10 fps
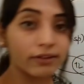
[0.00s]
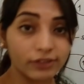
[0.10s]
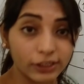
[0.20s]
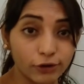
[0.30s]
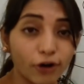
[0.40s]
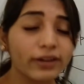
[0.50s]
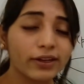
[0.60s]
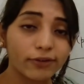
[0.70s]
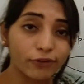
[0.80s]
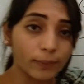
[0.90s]
we
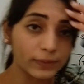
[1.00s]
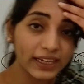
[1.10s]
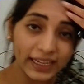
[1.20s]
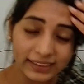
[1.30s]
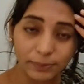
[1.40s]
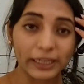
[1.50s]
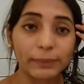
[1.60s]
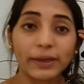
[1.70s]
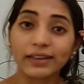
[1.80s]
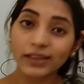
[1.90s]
got from the
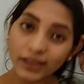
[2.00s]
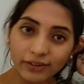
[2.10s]
experimental